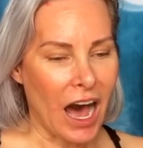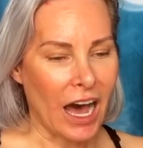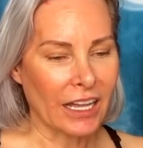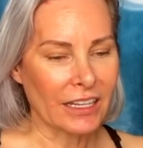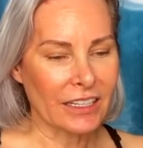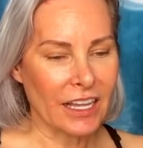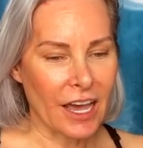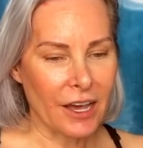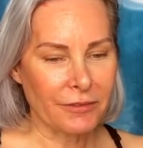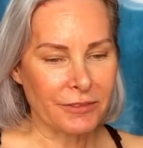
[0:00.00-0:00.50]

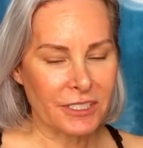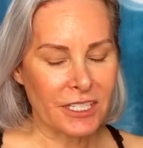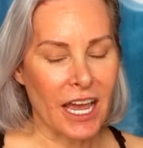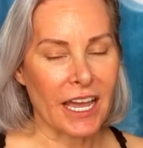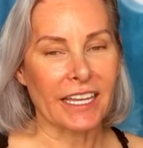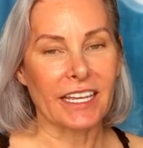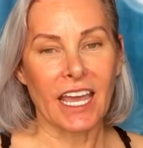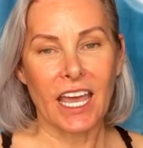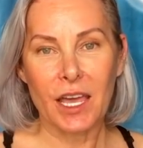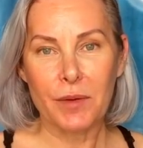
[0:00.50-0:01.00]
I left,
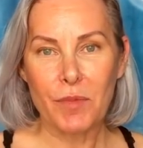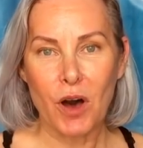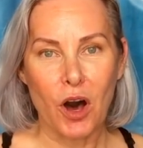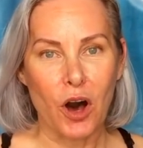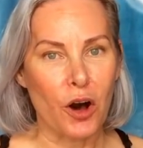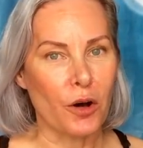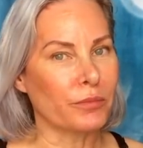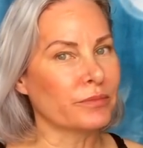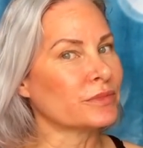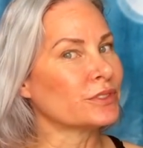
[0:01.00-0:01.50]
I came
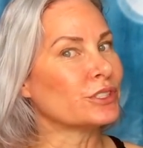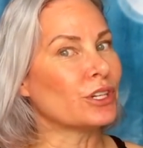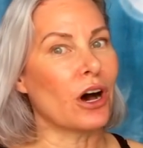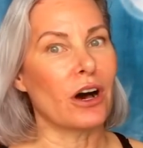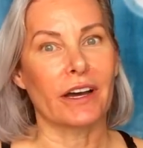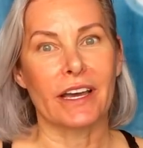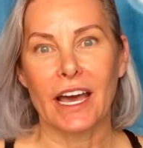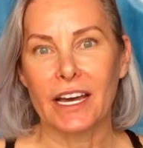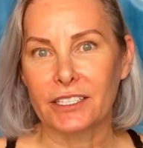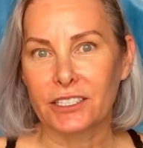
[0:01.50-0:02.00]
home,
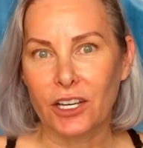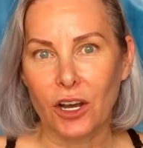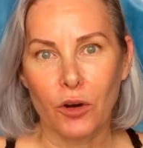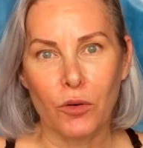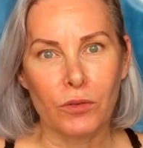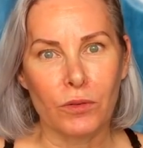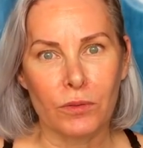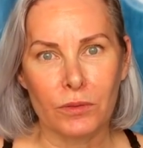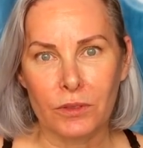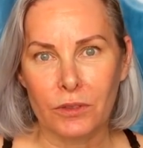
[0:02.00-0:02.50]
dog had to
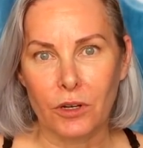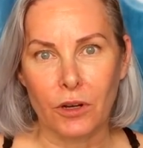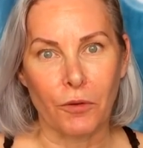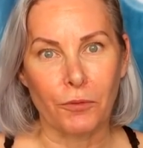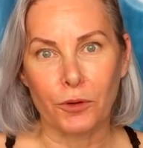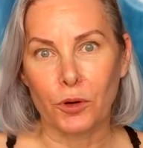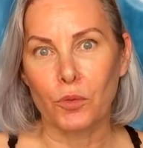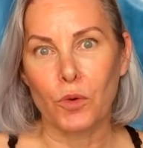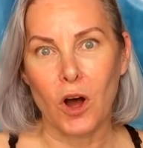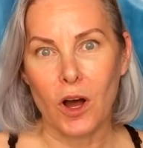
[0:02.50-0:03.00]
go go
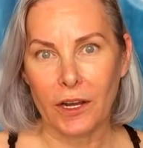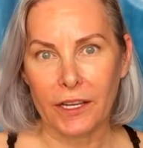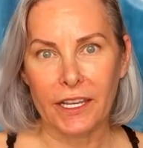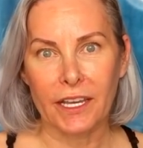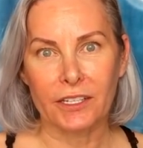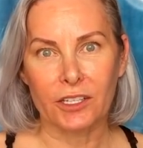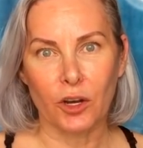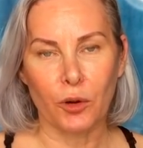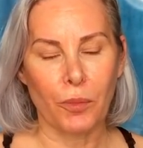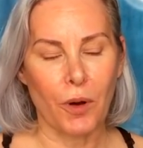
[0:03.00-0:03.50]
for a walk, he
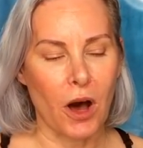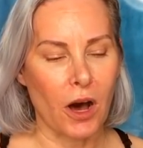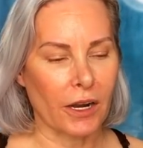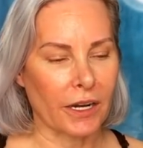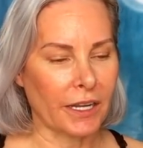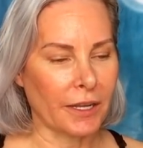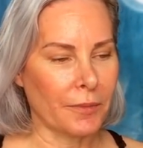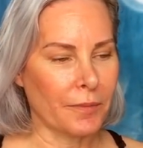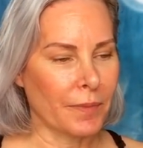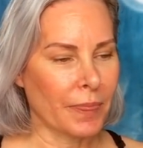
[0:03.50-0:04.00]
had to go
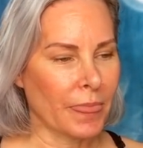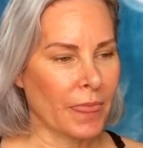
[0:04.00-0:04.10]
potty.